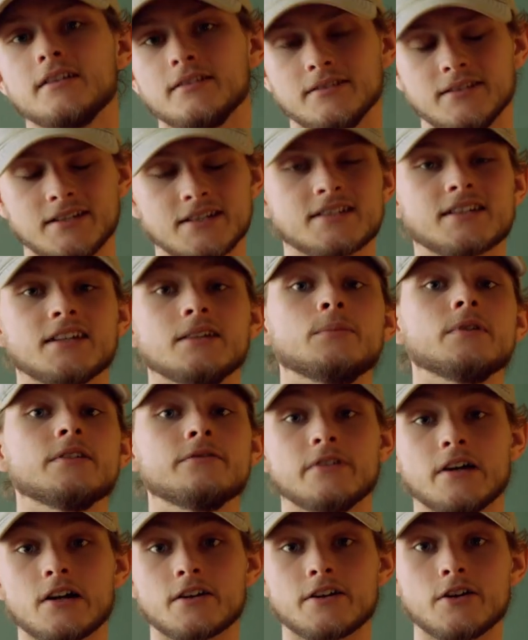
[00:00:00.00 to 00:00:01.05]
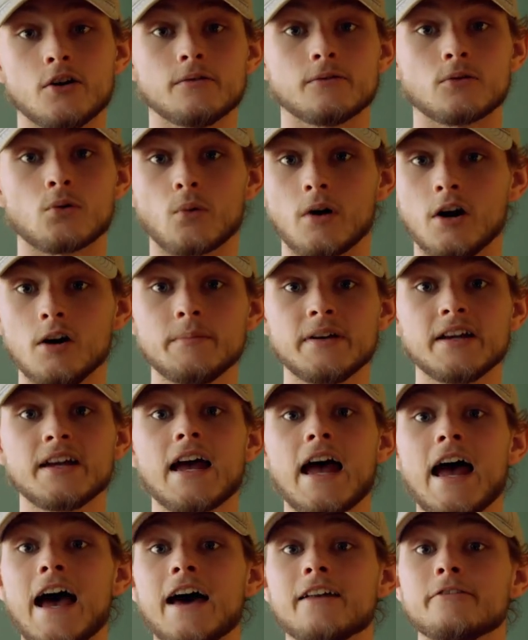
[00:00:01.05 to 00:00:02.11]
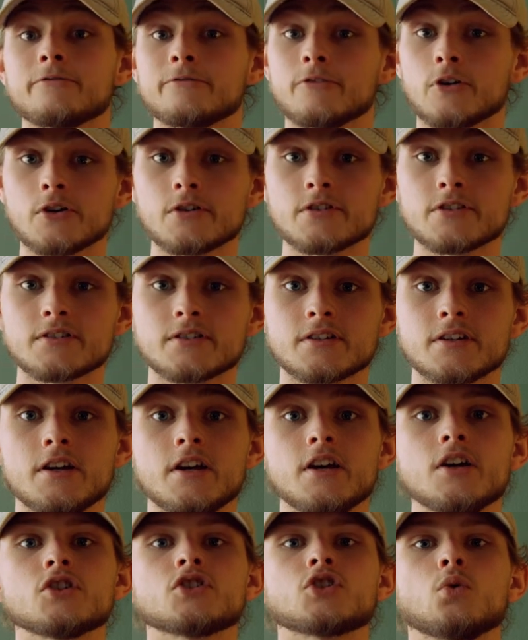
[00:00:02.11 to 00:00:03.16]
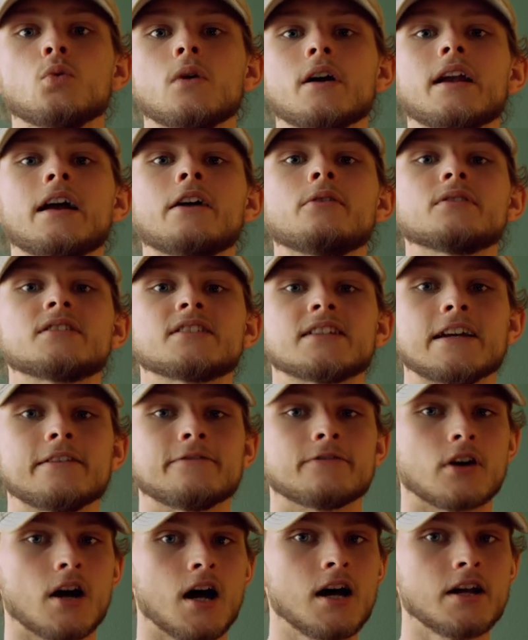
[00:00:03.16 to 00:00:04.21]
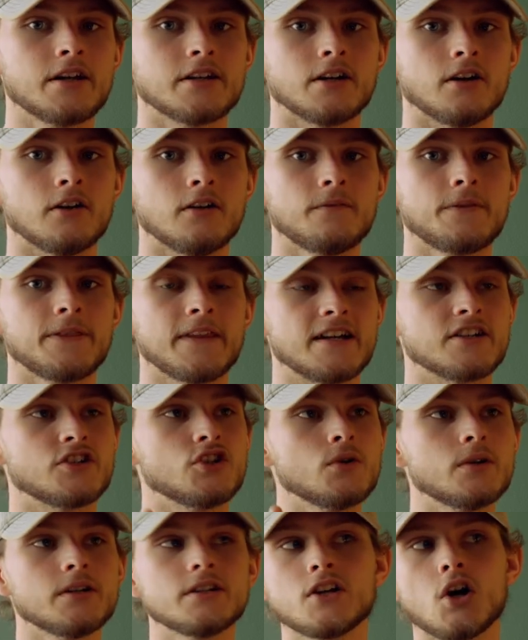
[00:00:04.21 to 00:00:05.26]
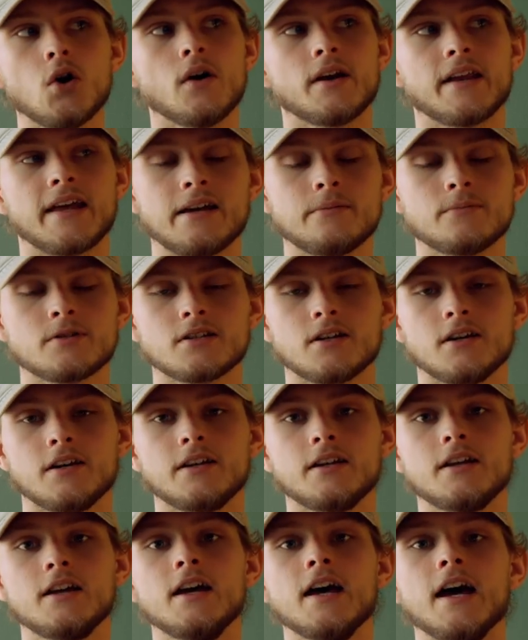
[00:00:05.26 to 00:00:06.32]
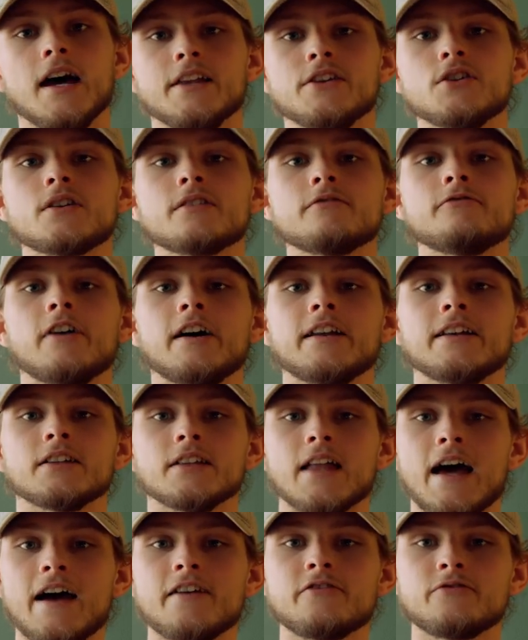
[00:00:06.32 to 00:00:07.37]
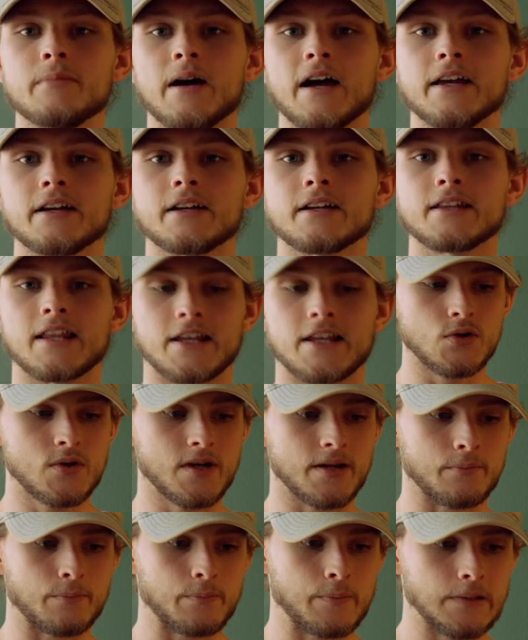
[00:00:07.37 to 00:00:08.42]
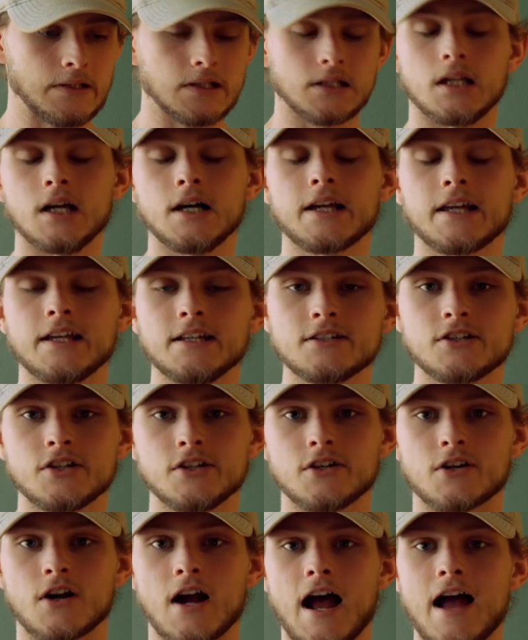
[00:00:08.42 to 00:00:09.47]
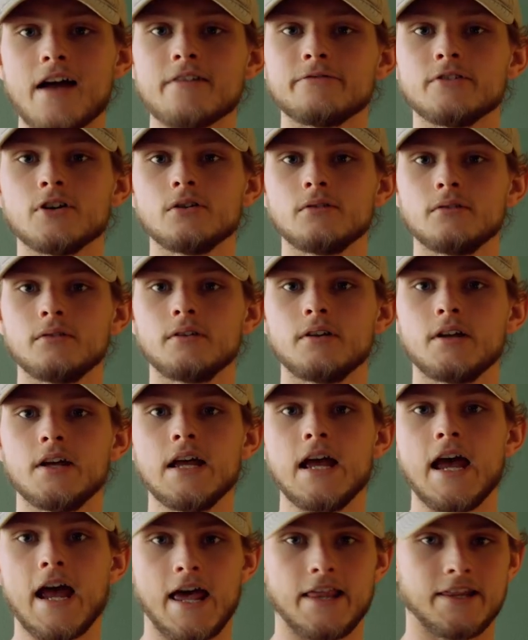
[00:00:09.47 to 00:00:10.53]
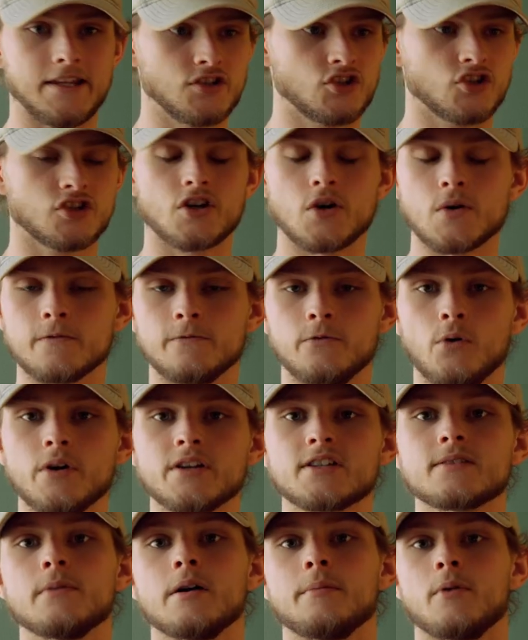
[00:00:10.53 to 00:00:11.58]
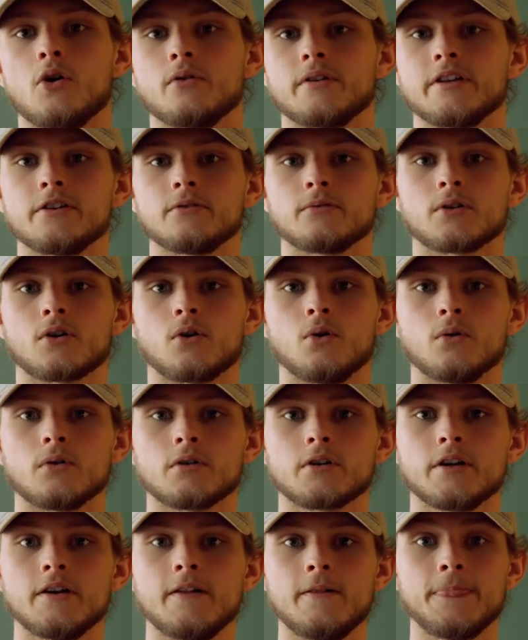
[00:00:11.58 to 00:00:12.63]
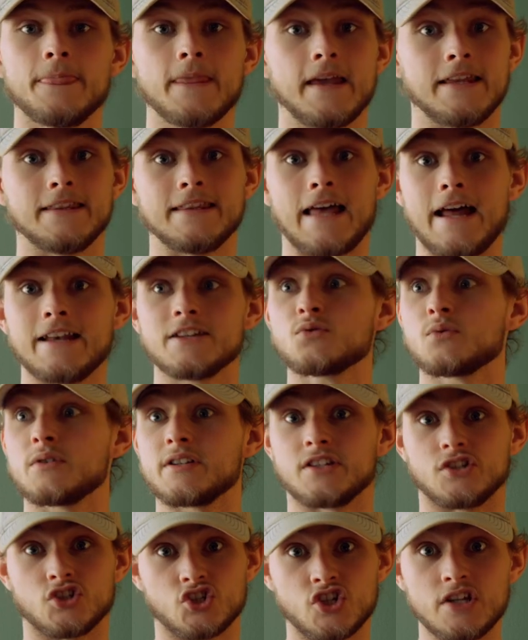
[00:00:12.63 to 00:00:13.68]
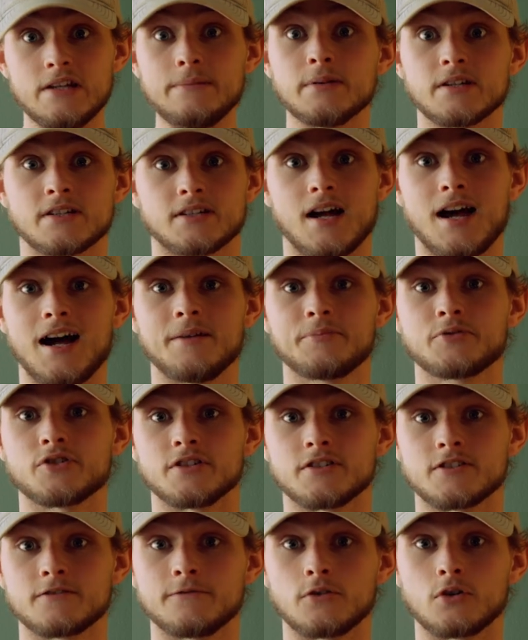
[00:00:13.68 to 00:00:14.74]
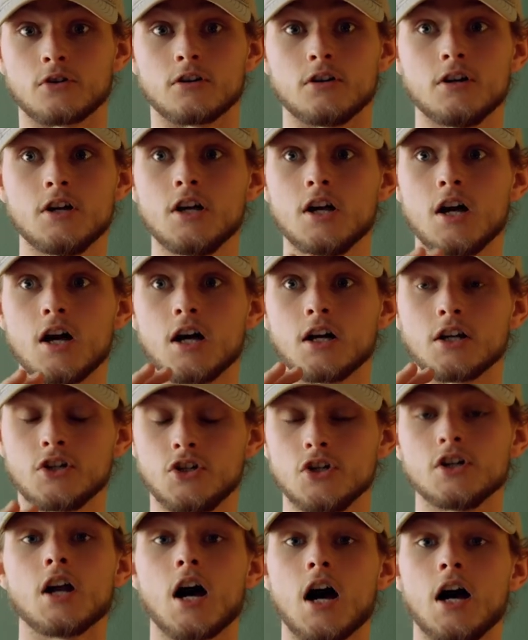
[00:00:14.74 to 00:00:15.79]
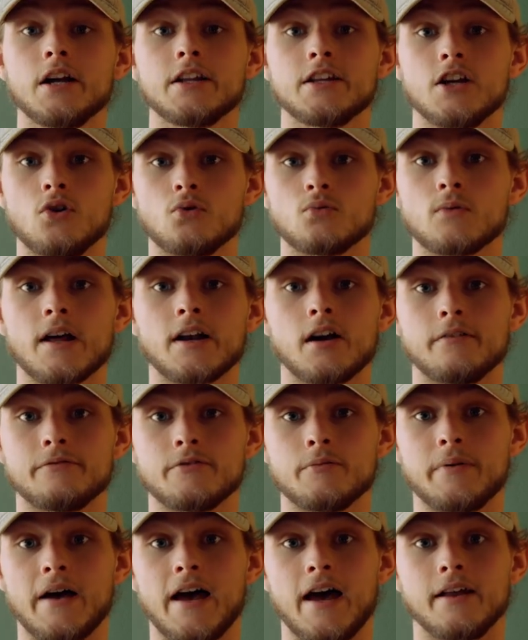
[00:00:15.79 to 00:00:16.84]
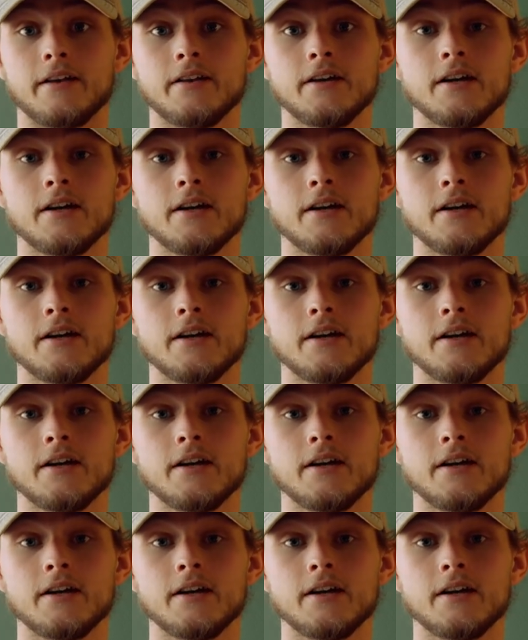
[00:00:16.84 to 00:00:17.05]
This can be very overwhelming at first. So what I would say for audio is you can go on Amazon and you can find a lav mic can plug into your iPhone and then just go to voice memo and hit record. And that is one of the cheapest options for good audio right off the bat.